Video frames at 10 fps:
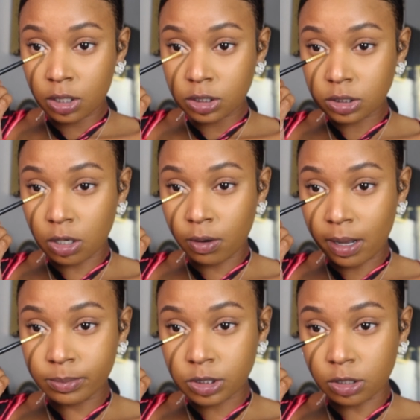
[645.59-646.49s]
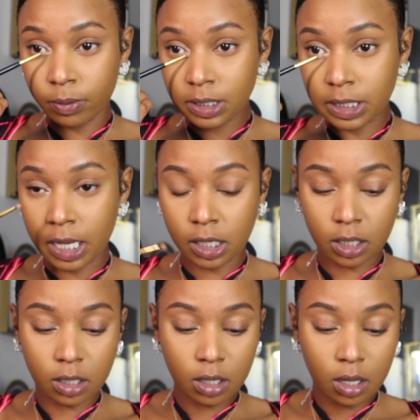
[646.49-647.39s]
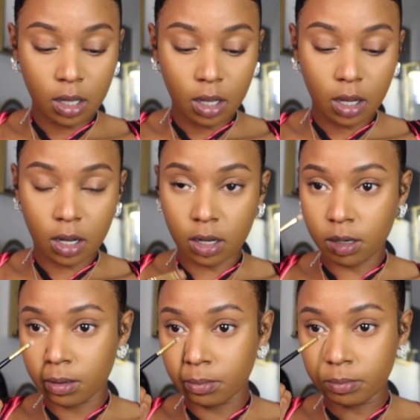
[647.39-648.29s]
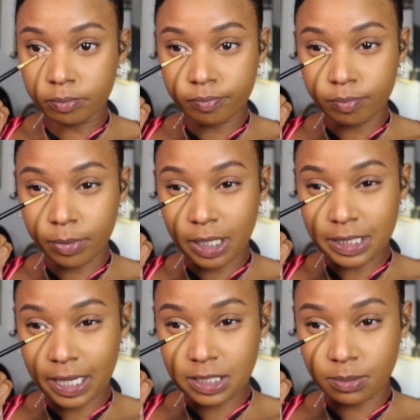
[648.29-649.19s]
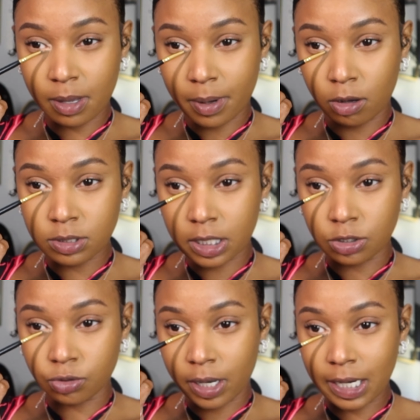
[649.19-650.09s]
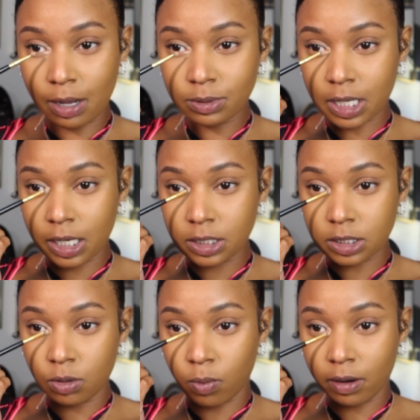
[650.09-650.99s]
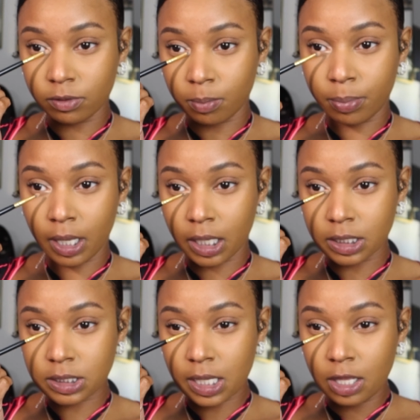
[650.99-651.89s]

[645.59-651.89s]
so i'm so excited um because i get to make my own schedule and that was honestly one of the biggest